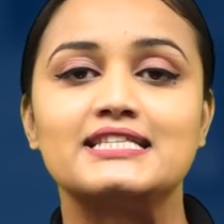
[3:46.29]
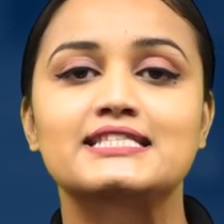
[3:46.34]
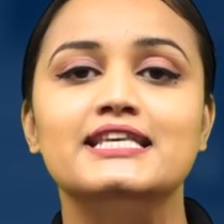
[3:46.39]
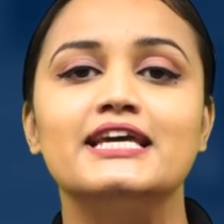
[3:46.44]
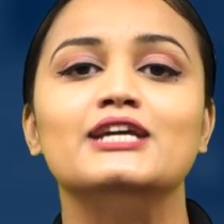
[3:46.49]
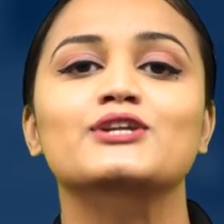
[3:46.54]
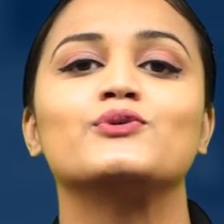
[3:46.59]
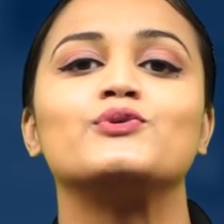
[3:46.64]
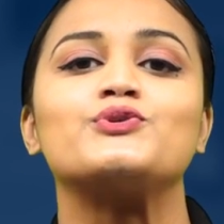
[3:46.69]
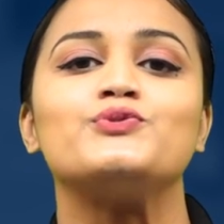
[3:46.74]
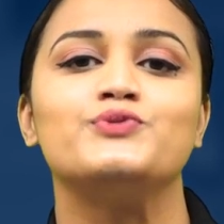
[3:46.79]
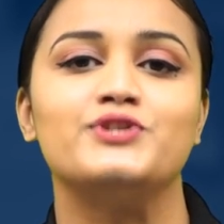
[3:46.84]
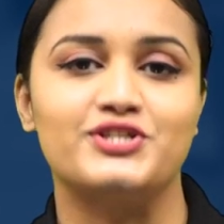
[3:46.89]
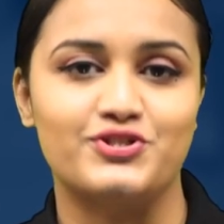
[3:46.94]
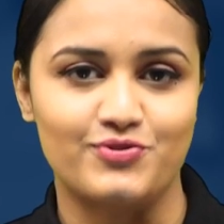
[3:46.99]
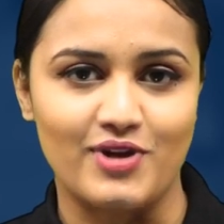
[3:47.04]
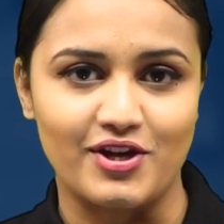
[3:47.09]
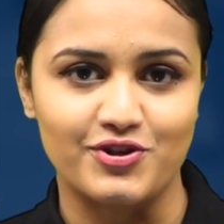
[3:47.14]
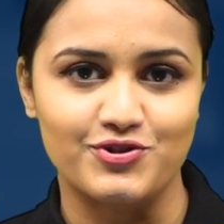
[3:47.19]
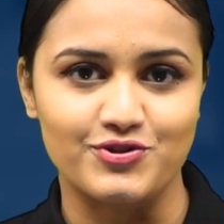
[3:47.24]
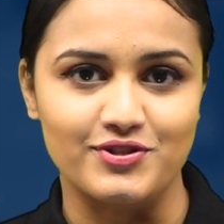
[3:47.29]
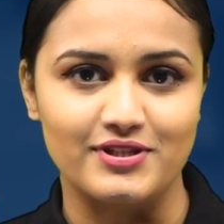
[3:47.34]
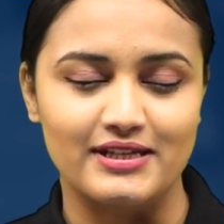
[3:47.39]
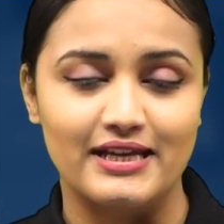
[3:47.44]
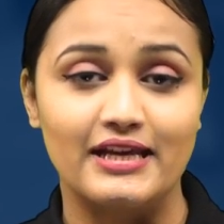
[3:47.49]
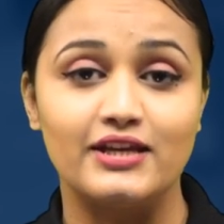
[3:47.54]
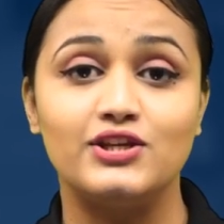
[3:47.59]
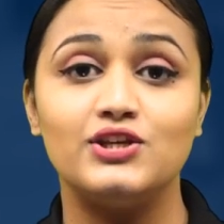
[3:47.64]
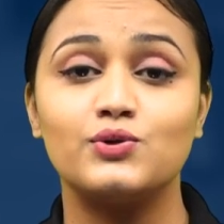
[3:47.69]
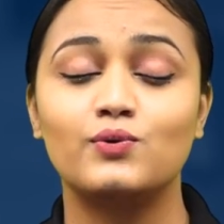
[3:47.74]
Say no to distraction.
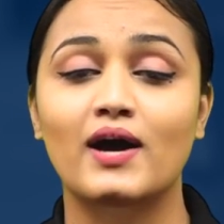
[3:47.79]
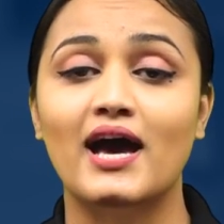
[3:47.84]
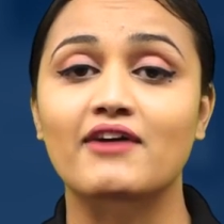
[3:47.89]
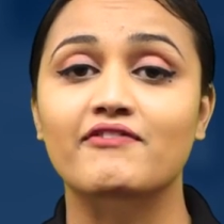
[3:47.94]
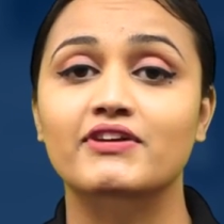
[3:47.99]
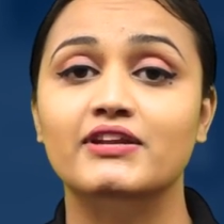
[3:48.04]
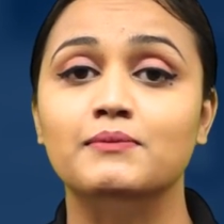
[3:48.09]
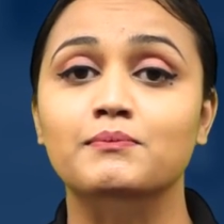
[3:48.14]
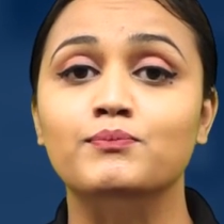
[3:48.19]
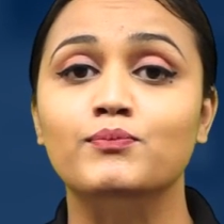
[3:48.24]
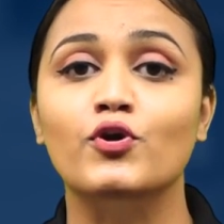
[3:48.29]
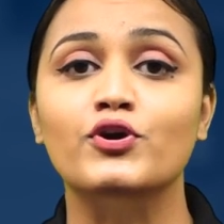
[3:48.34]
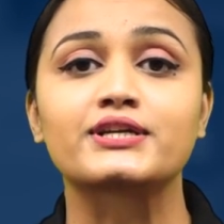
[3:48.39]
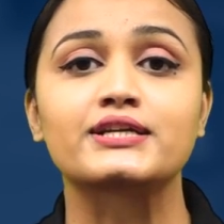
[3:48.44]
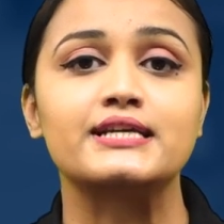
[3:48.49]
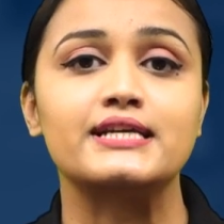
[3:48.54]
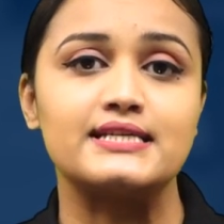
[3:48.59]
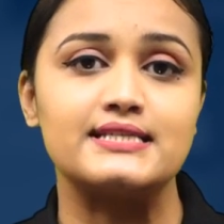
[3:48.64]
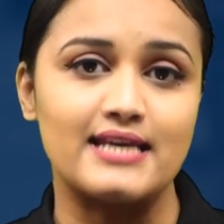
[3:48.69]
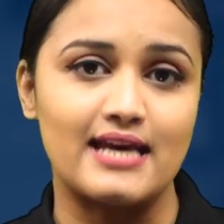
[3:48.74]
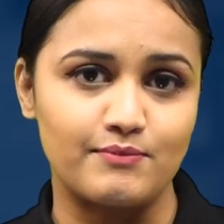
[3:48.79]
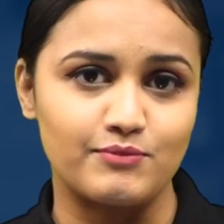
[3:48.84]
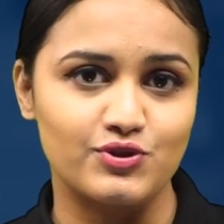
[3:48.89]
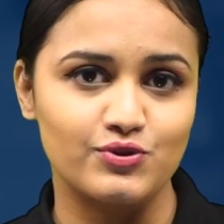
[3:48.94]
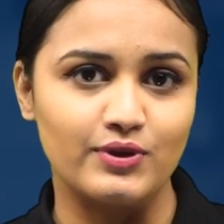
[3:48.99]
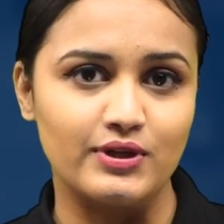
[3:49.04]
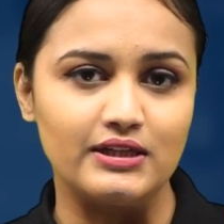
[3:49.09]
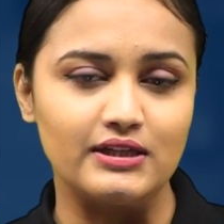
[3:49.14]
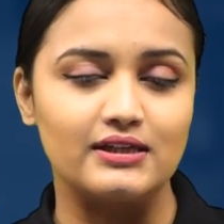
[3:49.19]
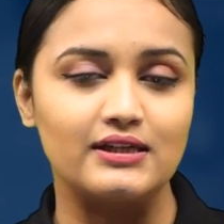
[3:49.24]
You have an important exam
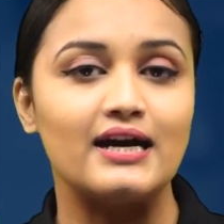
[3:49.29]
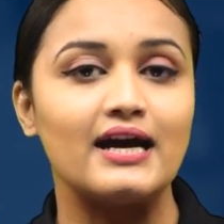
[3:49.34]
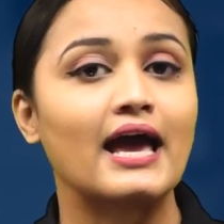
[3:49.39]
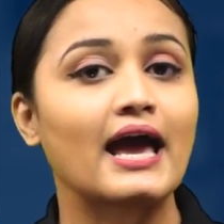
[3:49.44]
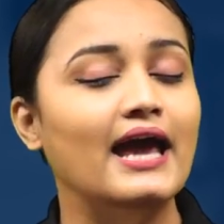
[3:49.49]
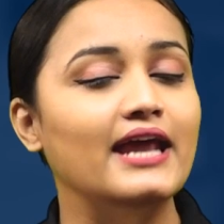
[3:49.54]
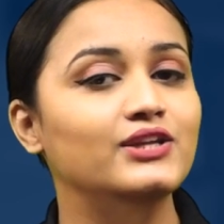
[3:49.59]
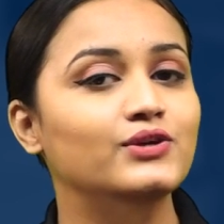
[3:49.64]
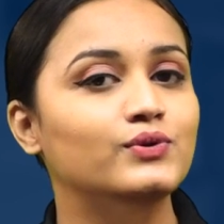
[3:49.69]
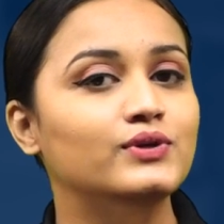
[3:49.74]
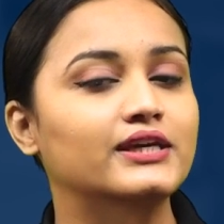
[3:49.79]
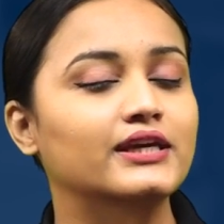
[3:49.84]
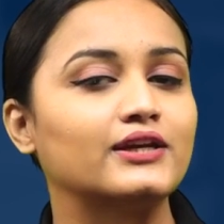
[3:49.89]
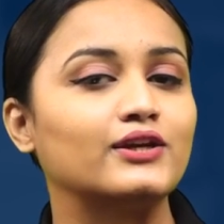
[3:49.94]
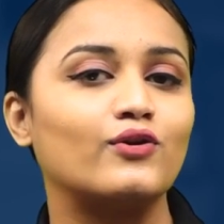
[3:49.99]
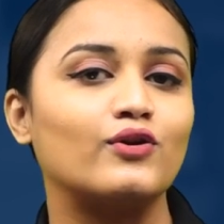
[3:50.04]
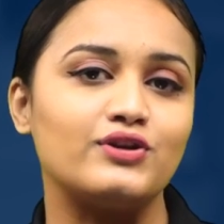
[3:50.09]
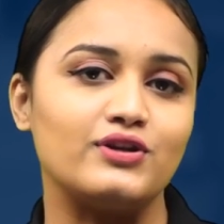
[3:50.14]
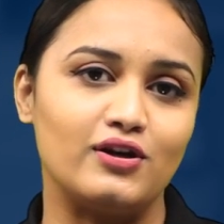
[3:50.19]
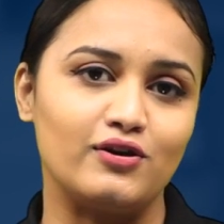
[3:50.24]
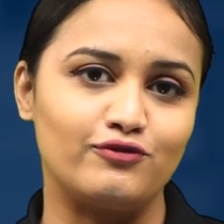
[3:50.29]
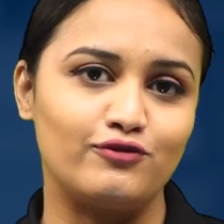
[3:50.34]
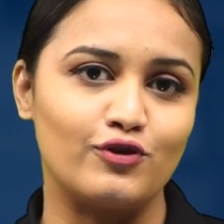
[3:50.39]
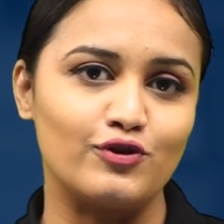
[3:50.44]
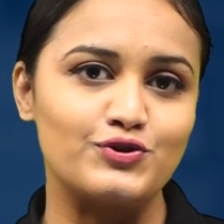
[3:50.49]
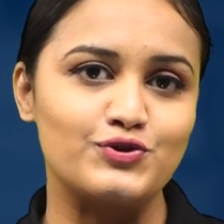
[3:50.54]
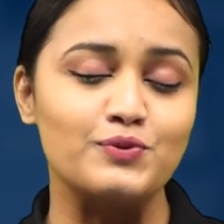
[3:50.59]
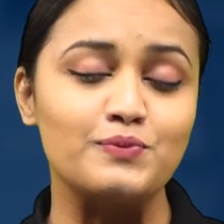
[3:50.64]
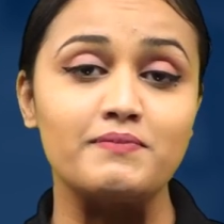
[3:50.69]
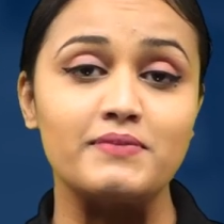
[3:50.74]
to clear and you cannot
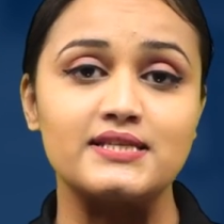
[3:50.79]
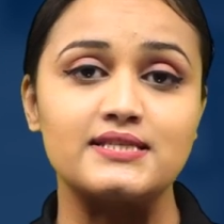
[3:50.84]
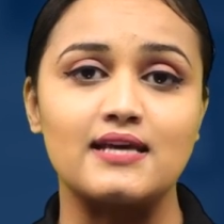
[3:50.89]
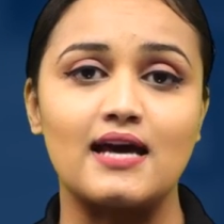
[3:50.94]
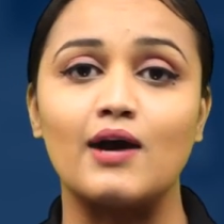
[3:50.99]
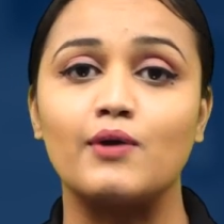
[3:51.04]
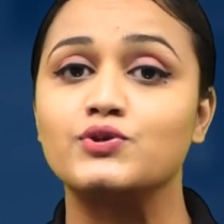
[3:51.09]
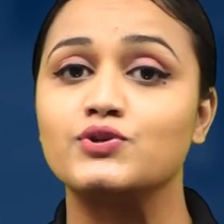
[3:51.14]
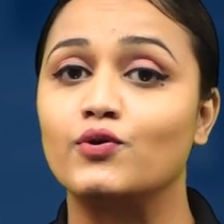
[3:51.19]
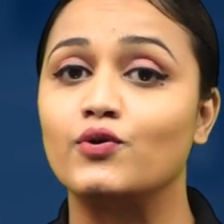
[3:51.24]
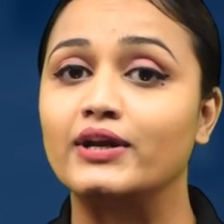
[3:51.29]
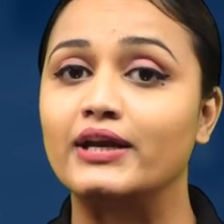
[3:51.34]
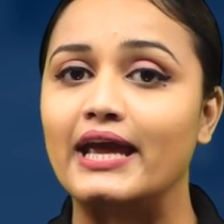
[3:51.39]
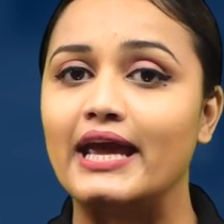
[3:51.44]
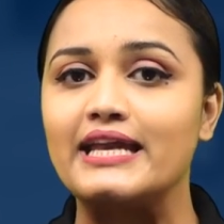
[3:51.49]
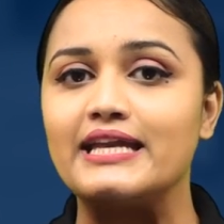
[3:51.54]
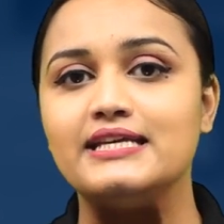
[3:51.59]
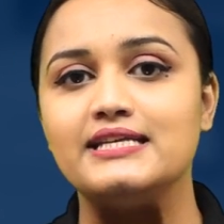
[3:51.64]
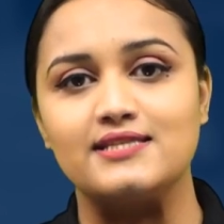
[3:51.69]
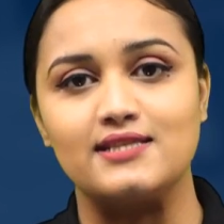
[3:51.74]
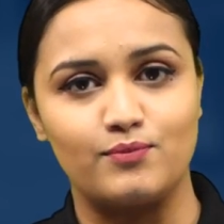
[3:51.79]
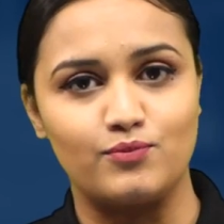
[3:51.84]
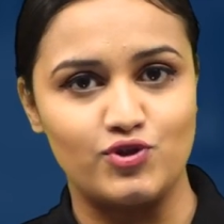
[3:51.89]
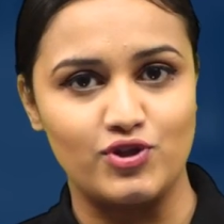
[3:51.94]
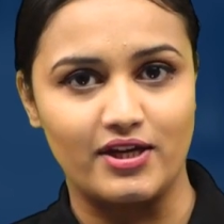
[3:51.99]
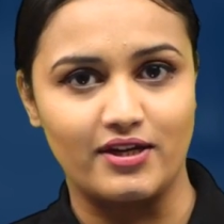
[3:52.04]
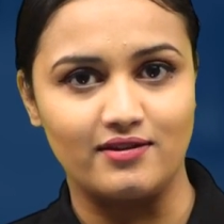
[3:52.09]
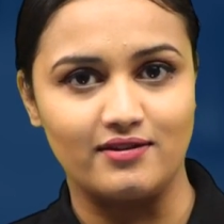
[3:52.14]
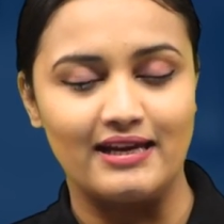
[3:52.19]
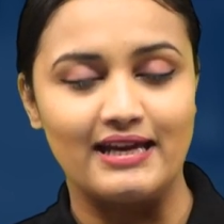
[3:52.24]
afford to miss out on any
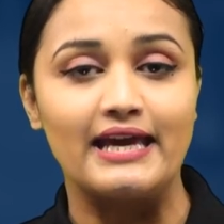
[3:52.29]
subject.